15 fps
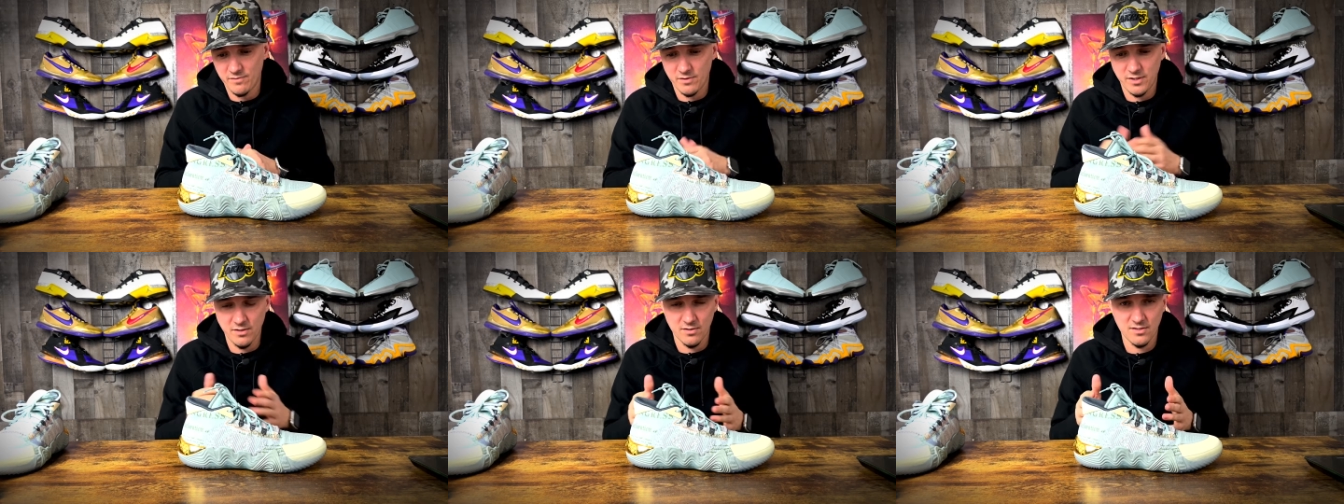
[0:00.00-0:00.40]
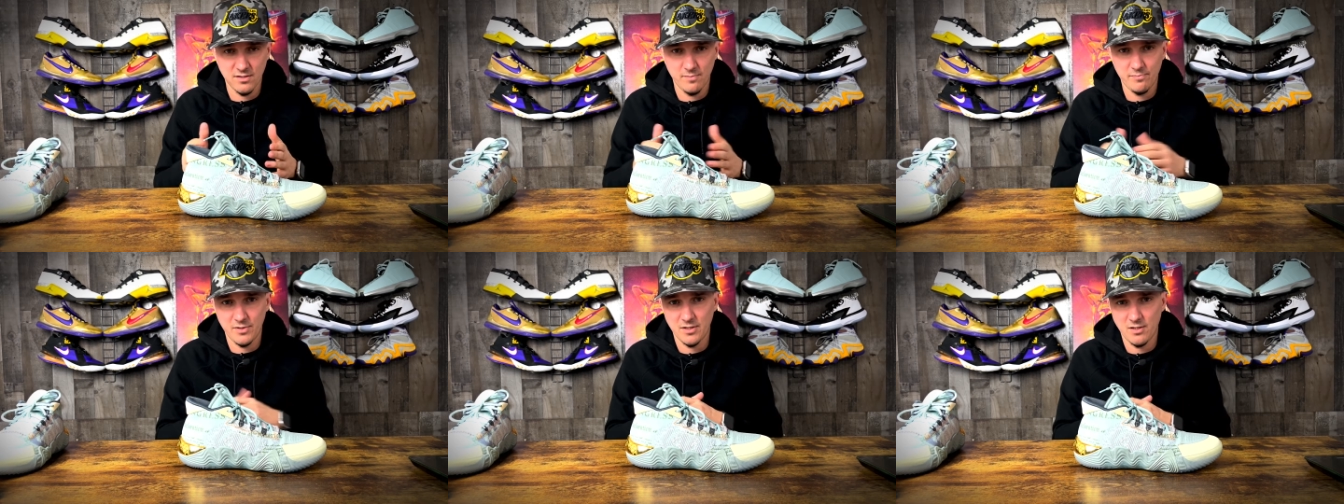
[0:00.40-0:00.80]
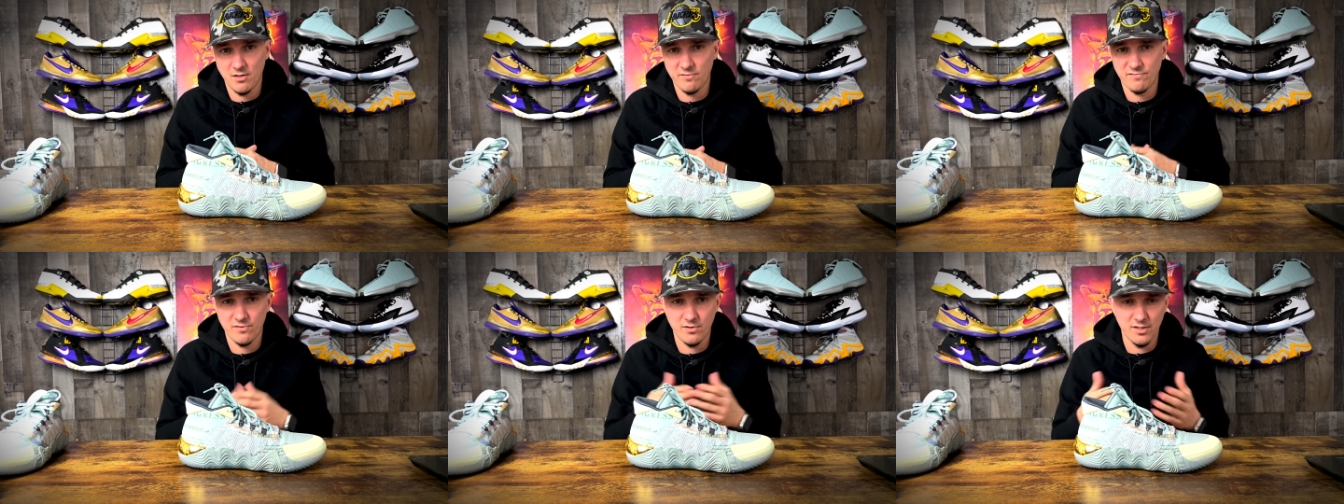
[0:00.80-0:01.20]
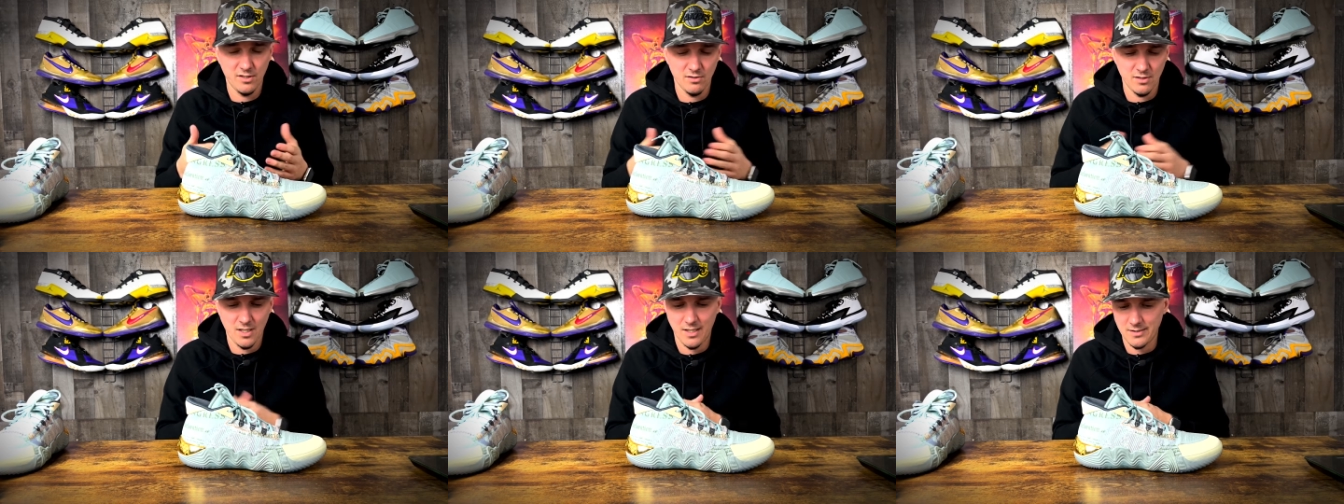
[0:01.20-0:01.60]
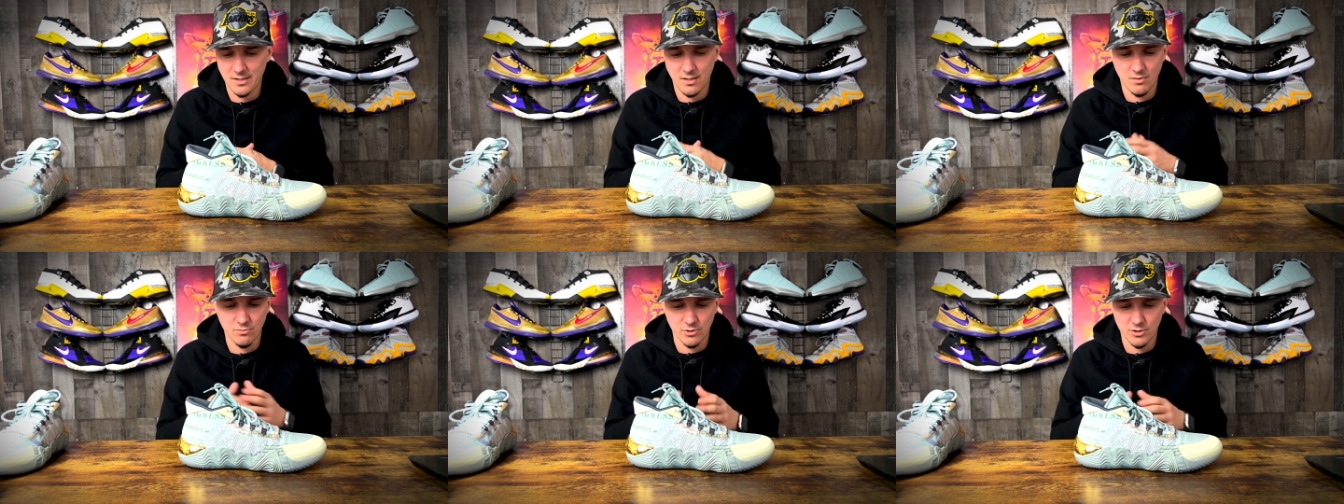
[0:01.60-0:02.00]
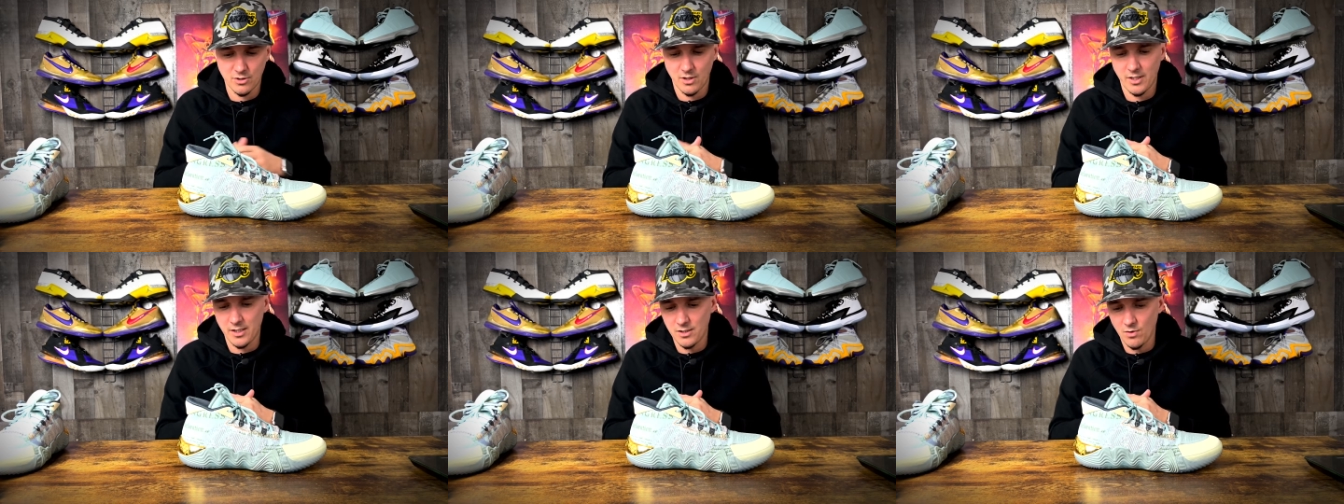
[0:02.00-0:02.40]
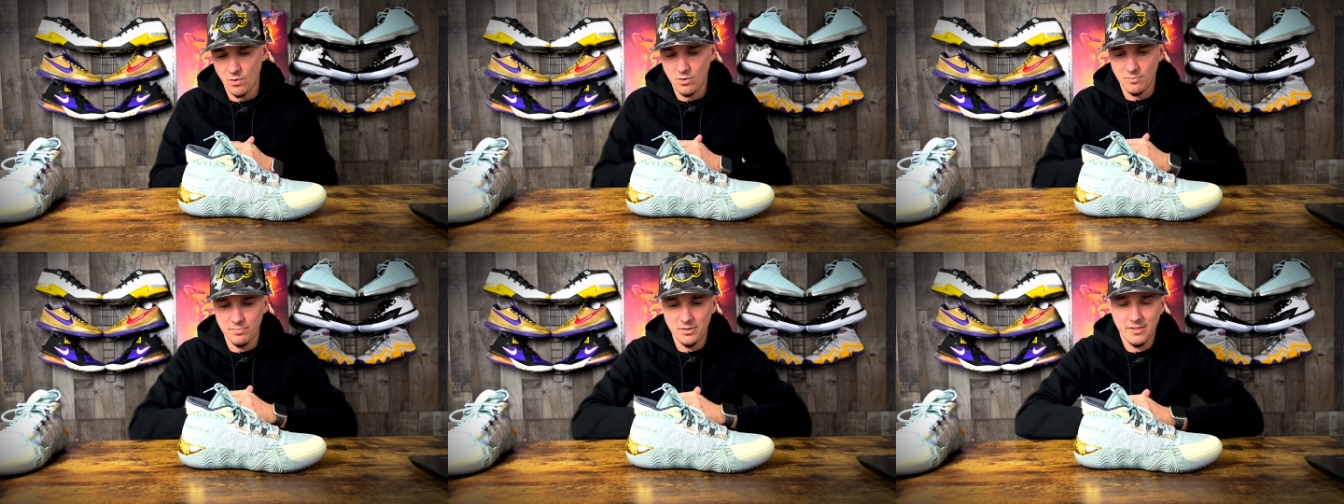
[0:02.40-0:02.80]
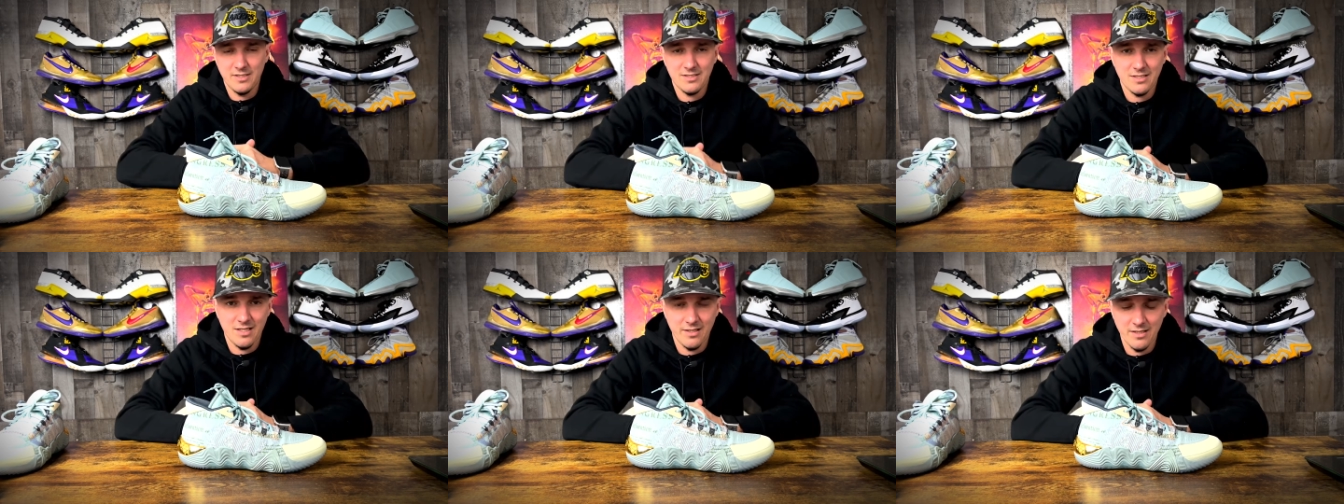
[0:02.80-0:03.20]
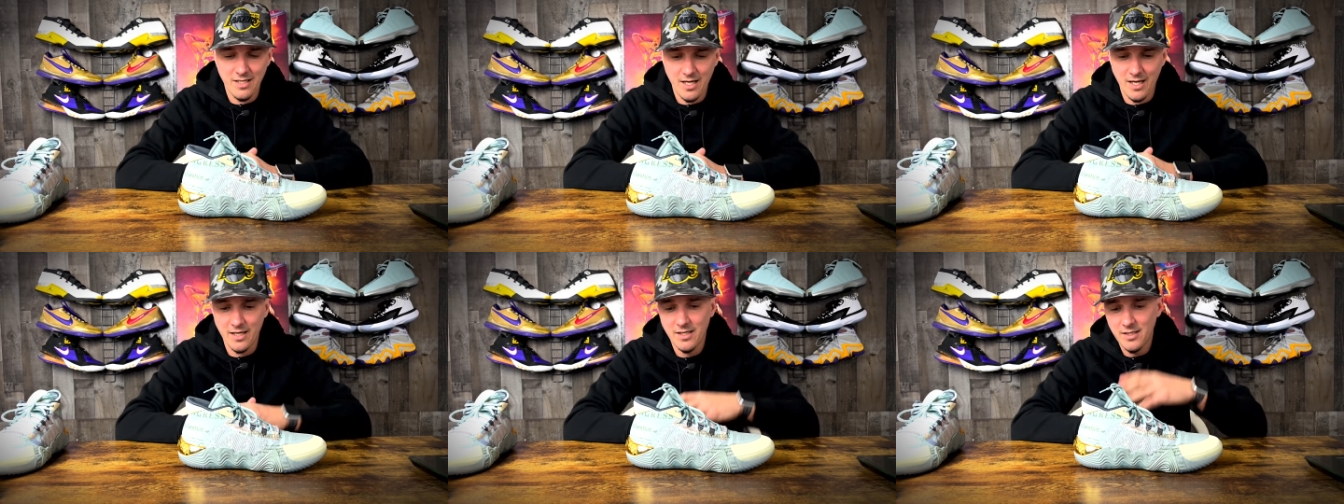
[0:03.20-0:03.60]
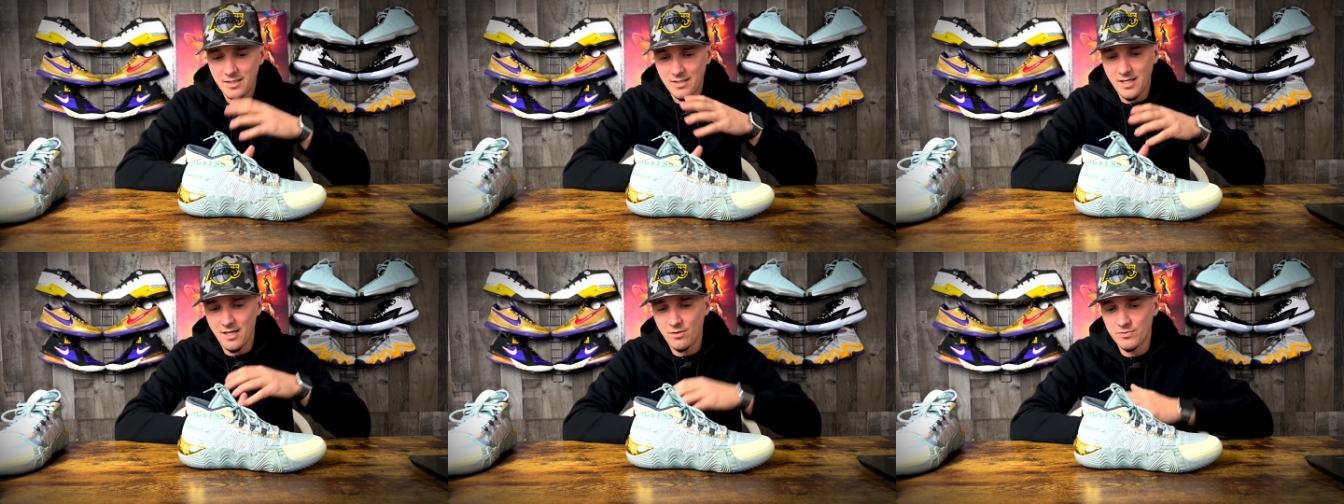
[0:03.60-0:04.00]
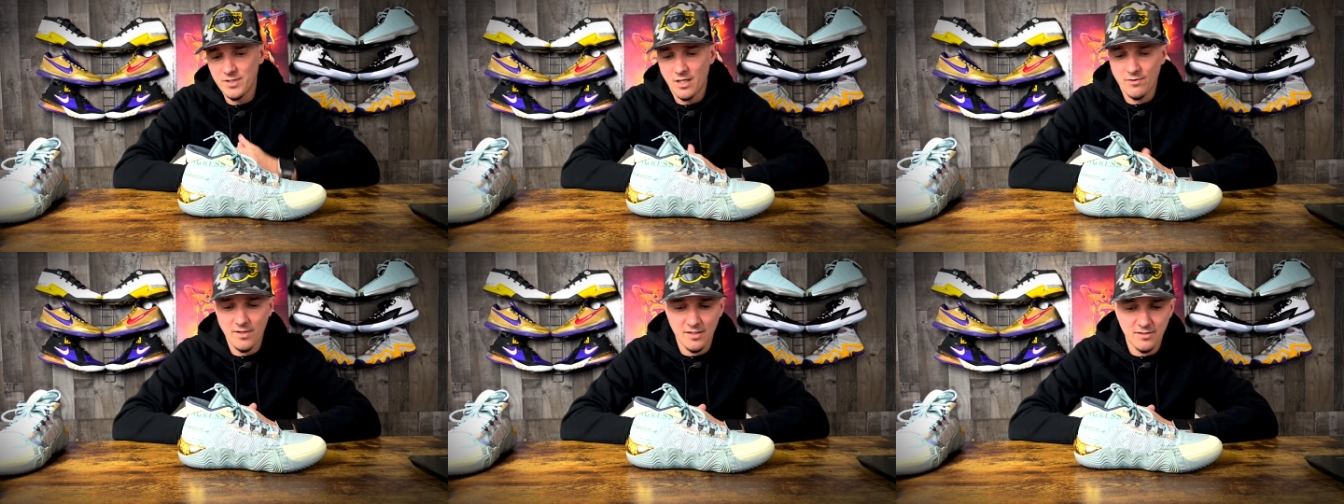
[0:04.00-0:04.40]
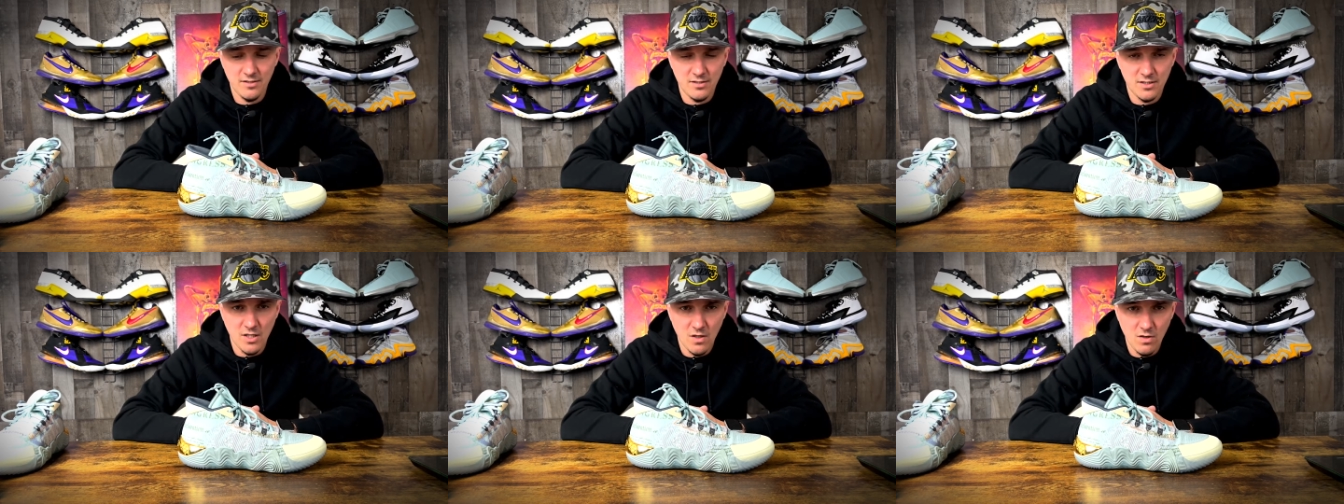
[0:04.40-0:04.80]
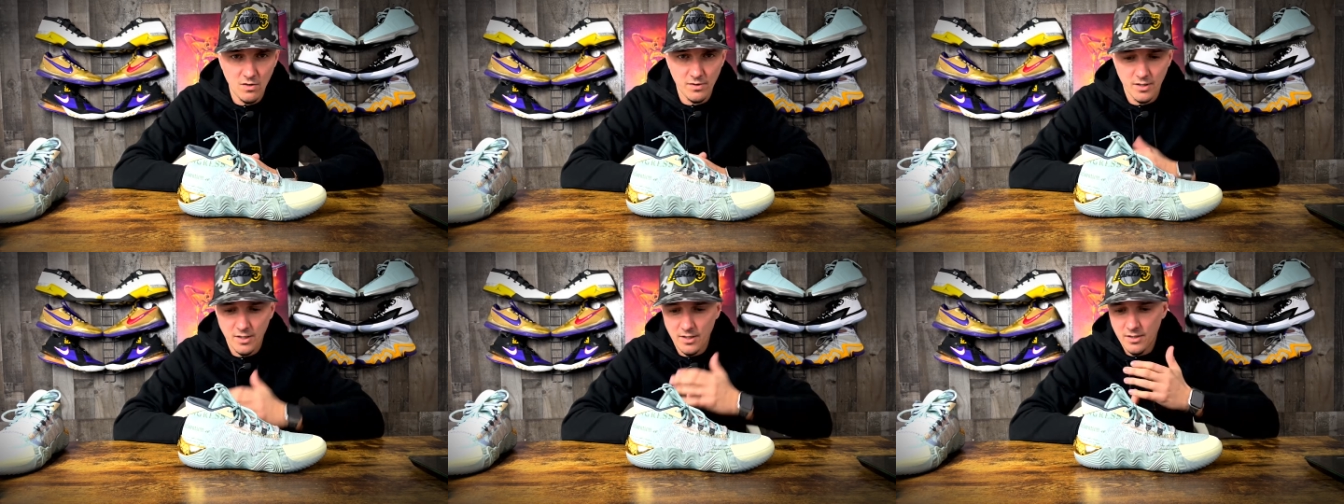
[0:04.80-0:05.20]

Heel slip in comfort, heel lockdown was great. No complaints on that. Now down onto the tongue.